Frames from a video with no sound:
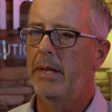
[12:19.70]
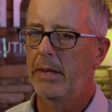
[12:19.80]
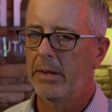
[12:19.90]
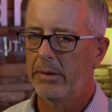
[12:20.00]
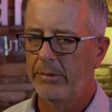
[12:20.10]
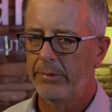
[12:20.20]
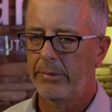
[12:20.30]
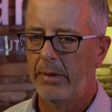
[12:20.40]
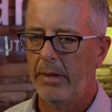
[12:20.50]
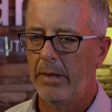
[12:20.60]
It
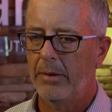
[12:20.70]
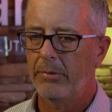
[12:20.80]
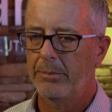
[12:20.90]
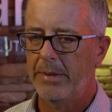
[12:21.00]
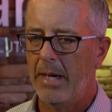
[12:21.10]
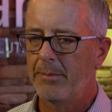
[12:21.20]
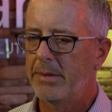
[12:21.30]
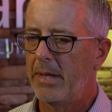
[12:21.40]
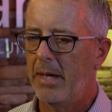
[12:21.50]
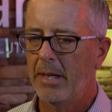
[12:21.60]
is from time
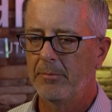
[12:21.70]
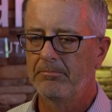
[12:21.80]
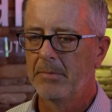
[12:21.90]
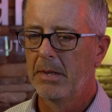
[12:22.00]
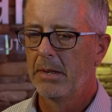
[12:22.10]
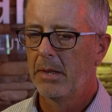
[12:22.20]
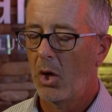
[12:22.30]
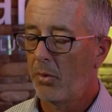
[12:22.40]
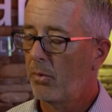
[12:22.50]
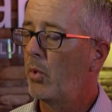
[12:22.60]
to time
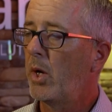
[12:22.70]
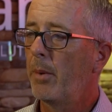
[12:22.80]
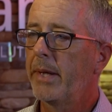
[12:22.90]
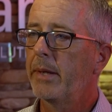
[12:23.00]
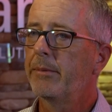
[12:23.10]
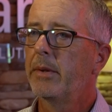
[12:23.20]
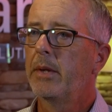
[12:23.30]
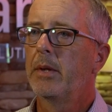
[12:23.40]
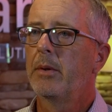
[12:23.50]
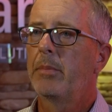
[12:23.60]
overwhelming,
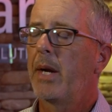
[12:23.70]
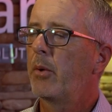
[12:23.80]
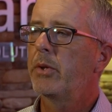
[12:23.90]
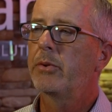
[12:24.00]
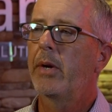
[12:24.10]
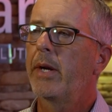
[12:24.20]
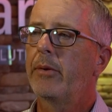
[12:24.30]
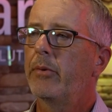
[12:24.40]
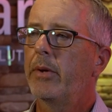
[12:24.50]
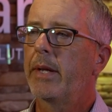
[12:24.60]
but I wouldn't trade
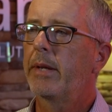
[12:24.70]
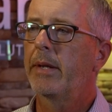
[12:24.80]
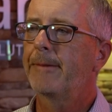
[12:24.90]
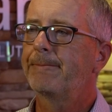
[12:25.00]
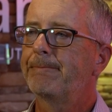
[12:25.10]
it for anything.